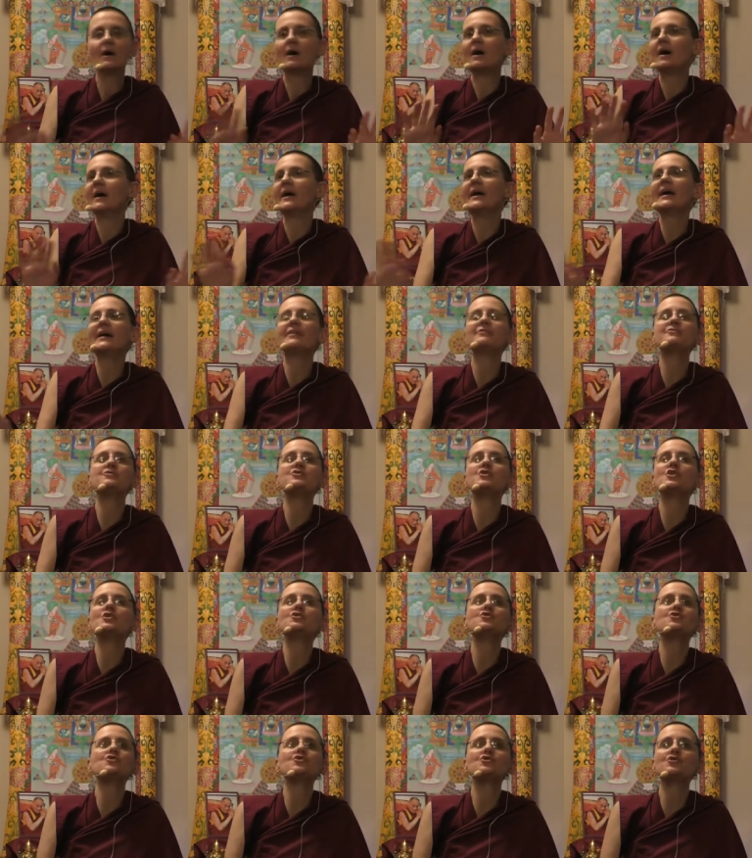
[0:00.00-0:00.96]
I have
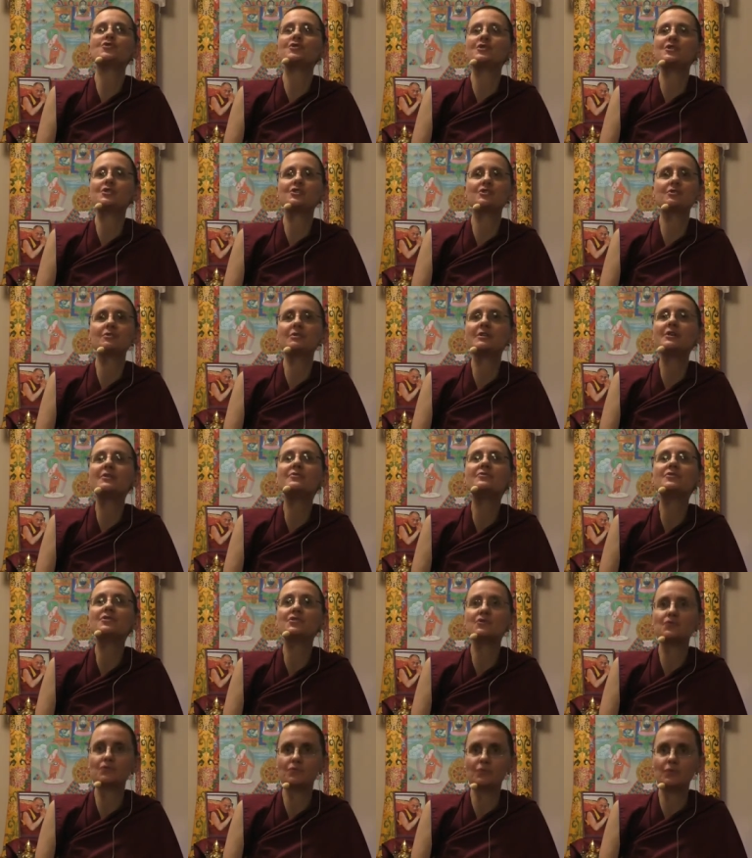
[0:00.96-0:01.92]
no choice to leave
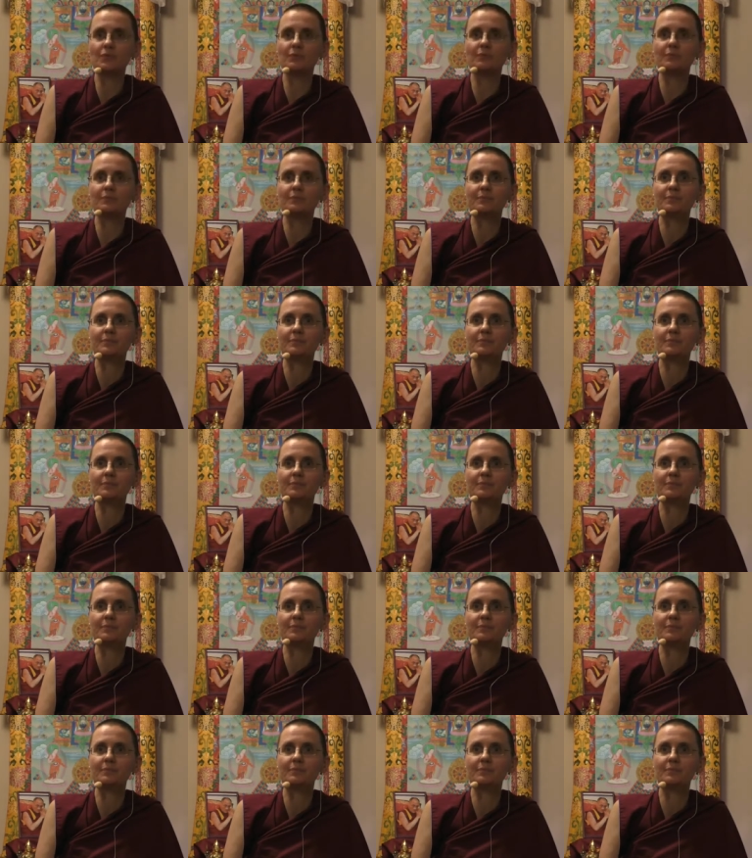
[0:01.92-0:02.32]
this room.